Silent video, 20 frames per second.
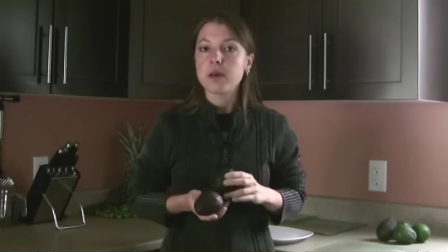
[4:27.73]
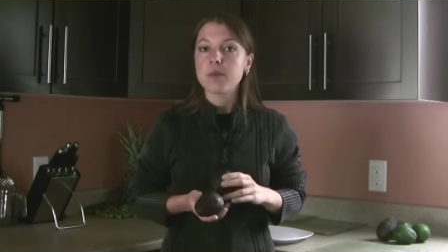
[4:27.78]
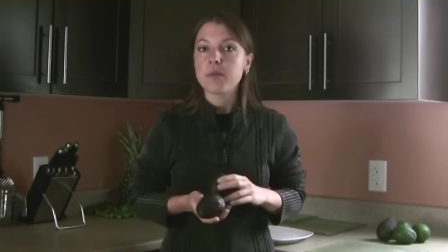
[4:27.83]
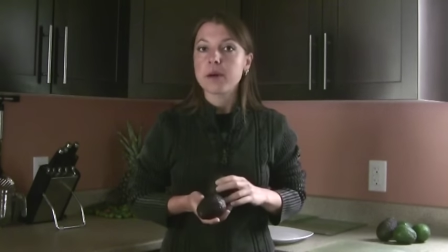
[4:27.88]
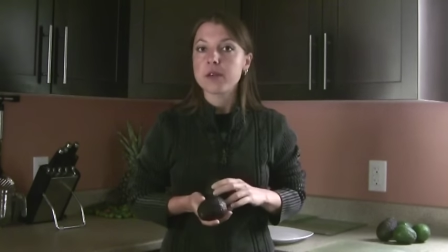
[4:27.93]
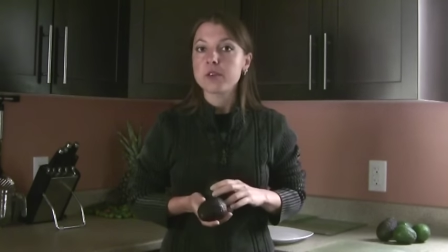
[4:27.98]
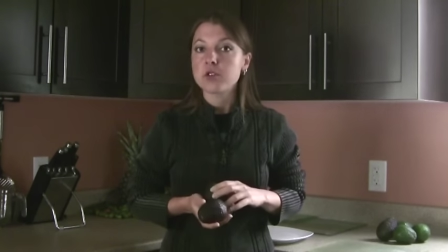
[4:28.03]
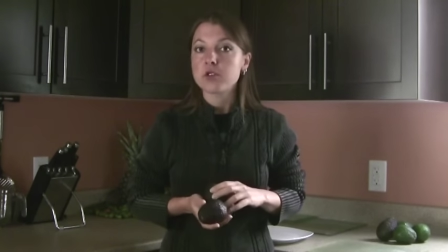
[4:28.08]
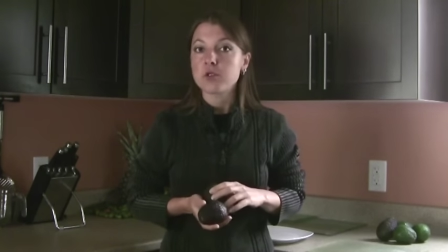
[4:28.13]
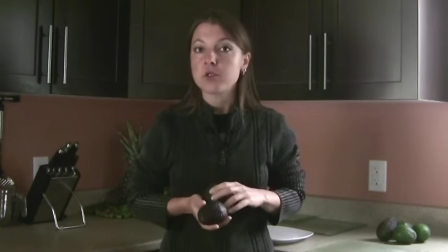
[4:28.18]
a
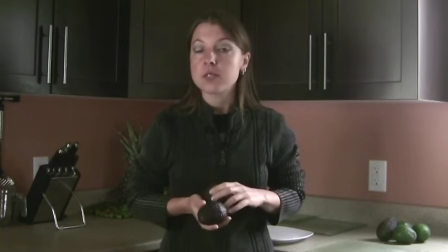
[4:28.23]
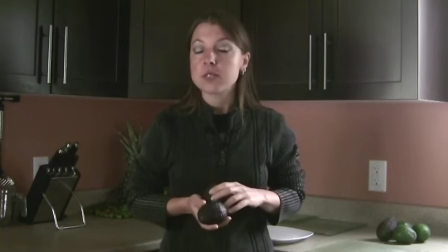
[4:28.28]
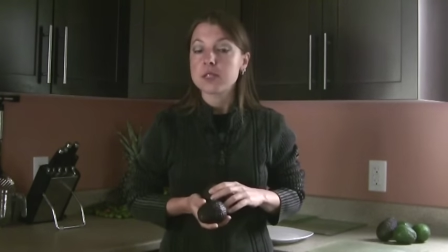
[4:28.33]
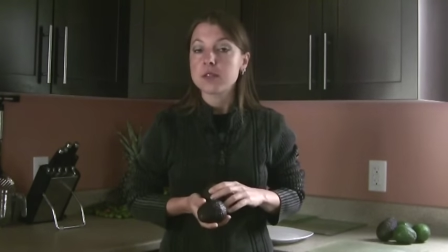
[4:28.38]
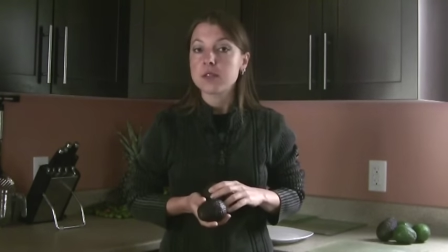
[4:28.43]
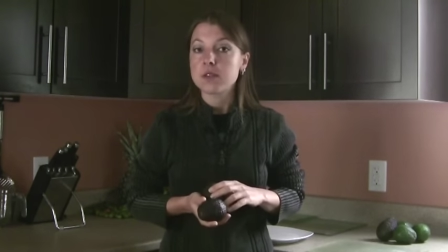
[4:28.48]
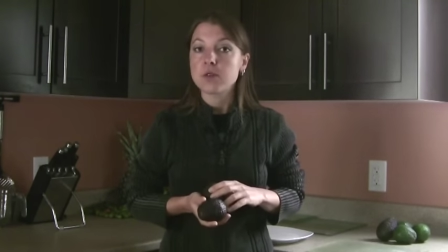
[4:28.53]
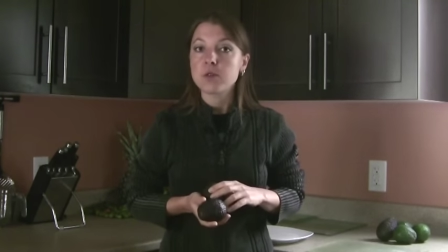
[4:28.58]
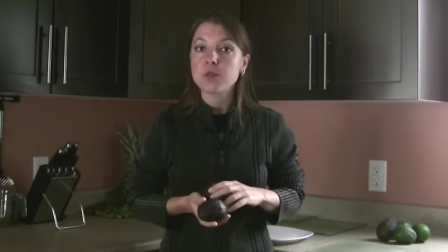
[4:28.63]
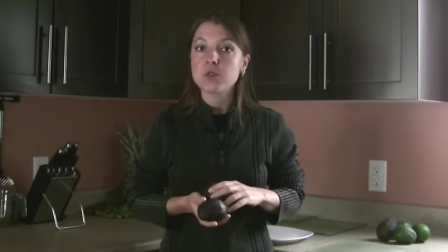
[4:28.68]
better choice
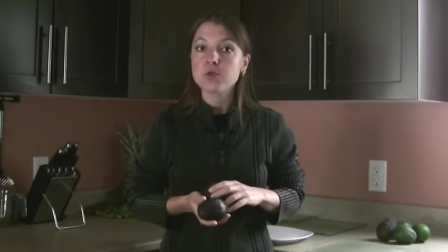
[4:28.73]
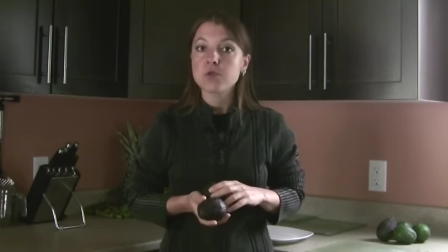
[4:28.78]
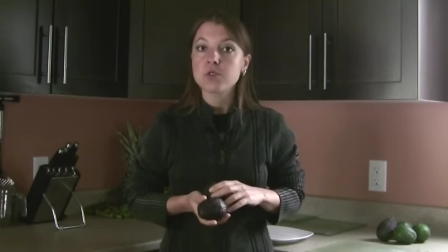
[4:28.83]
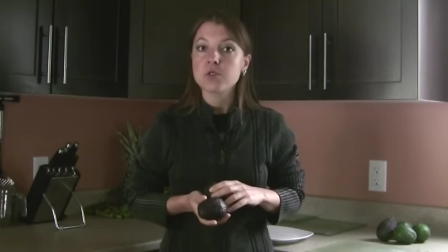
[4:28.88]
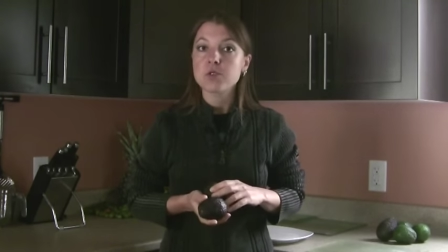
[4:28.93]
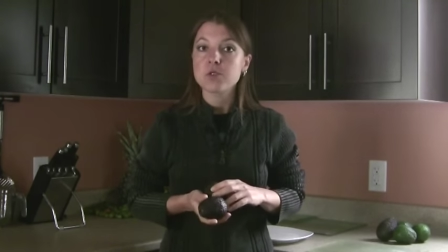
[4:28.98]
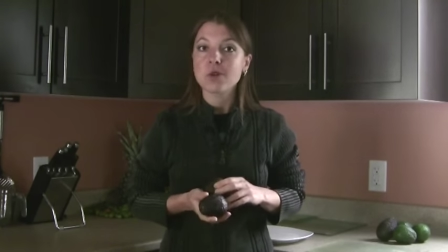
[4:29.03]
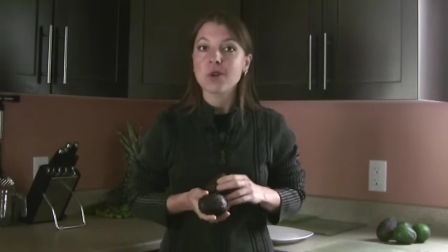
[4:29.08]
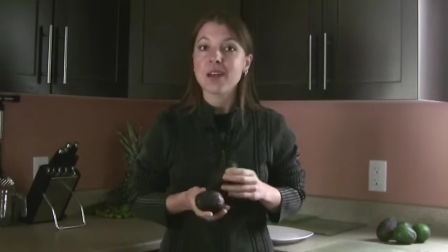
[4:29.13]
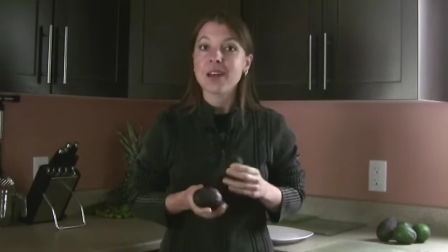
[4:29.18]
at the grocery
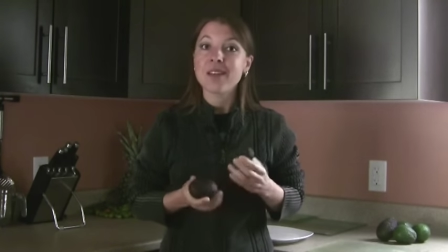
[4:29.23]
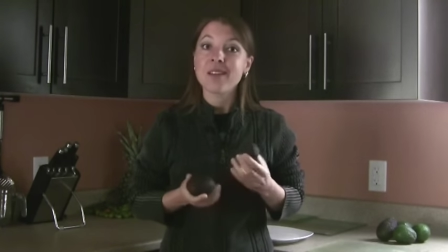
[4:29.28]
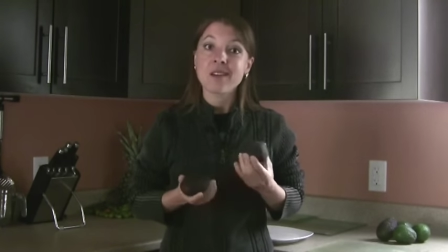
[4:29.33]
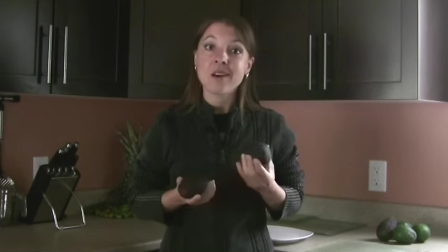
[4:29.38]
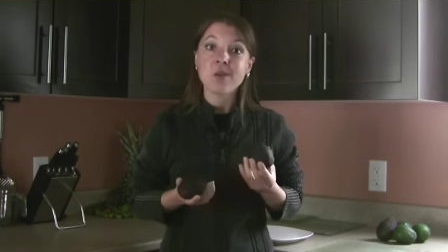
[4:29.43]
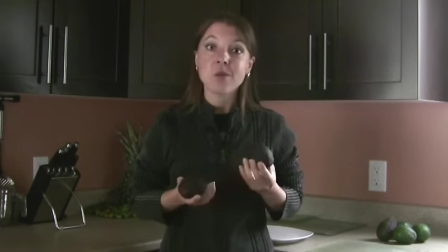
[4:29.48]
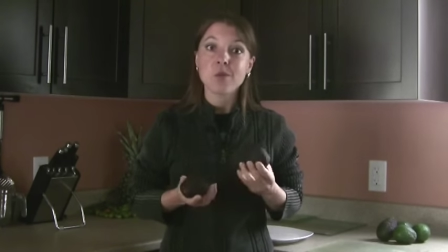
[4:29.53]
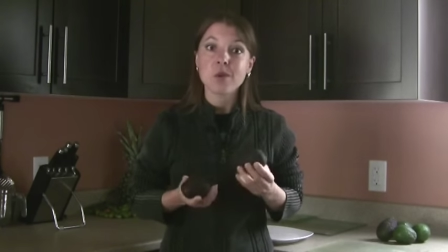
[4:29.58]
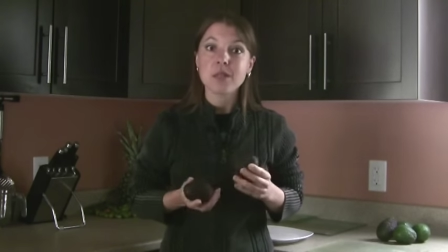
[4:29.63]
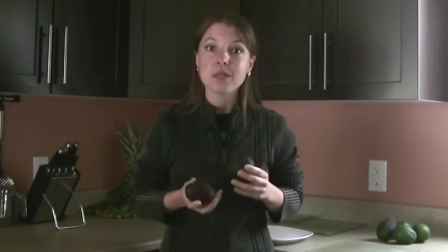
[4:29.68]
store and
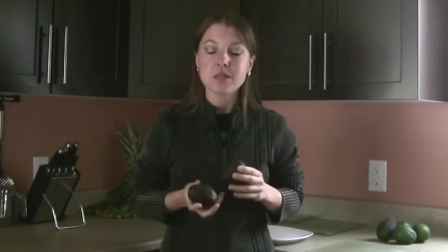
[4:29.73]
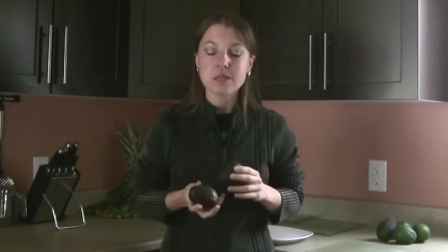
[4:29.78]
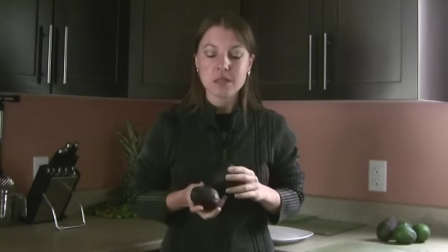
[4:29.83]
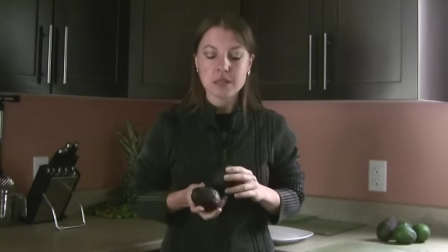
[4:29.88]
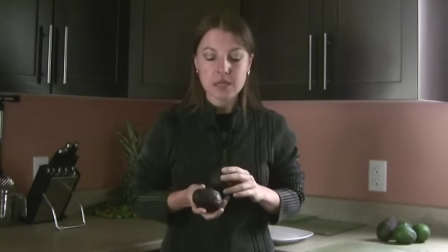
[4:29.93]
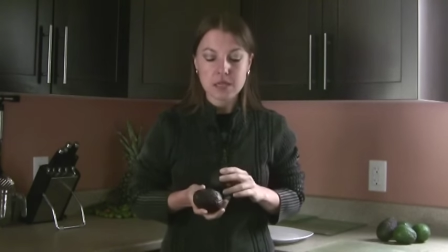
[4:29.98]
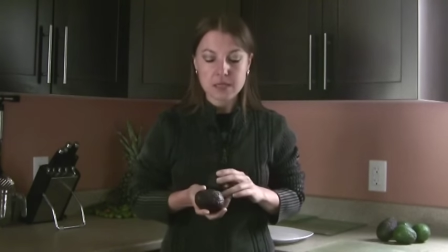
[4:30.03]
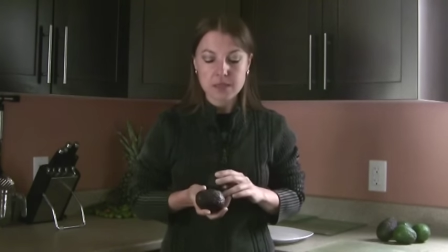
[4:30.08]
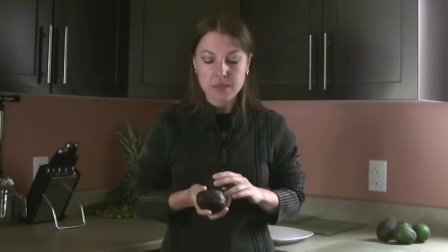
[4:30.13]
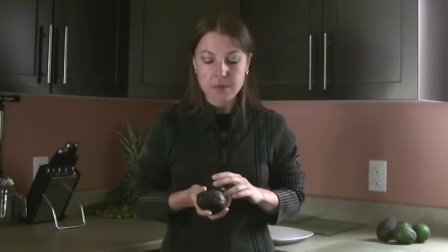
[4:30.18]
not
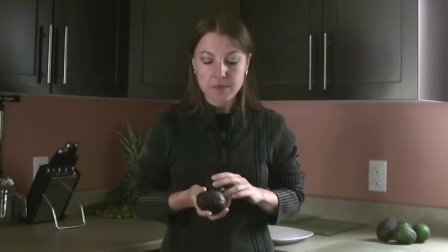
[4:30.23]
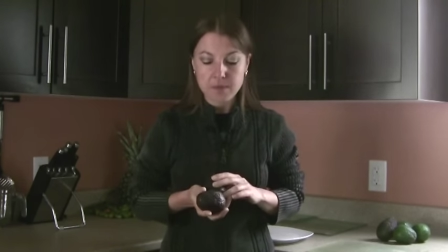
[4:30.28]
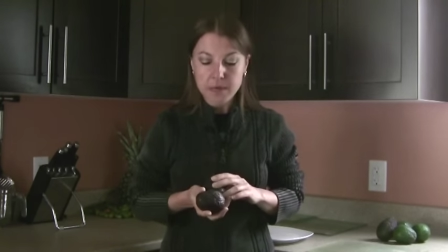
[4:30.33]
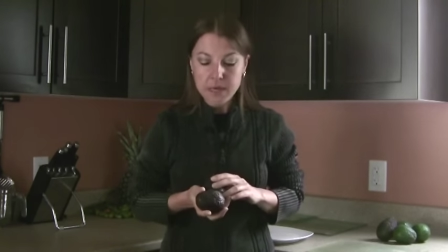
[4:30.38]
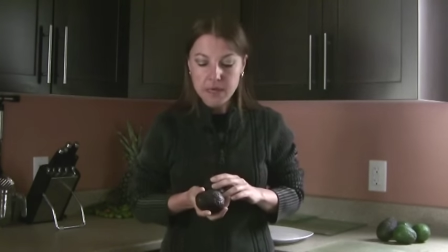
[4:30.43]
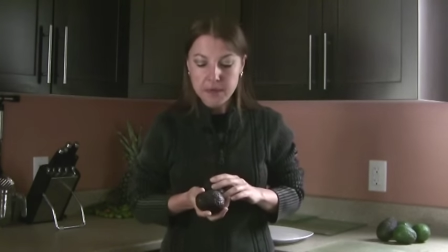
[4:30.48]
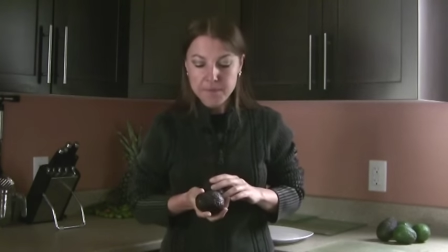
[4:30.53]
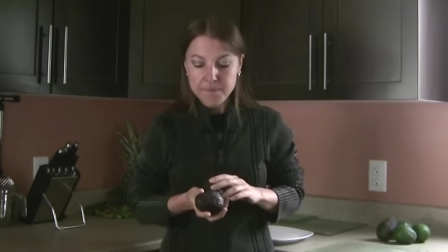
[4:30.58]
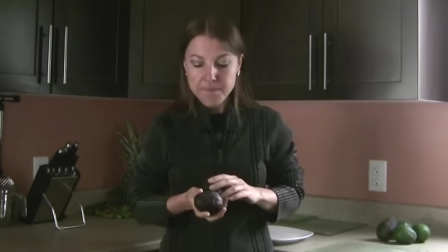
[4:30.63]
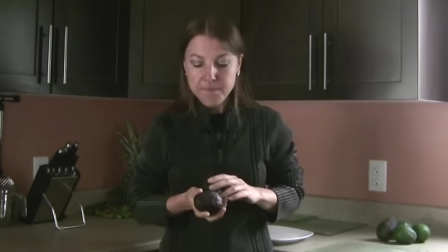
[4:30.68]
wasted some
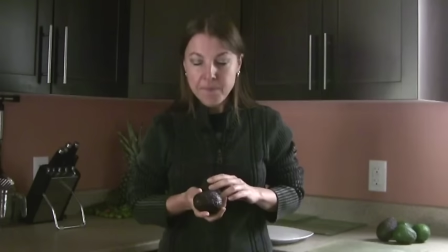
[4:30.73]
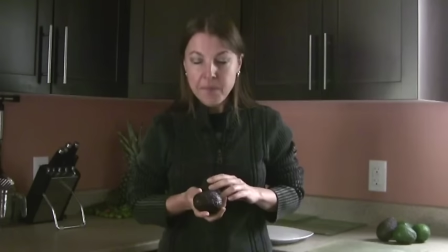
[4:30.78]
money.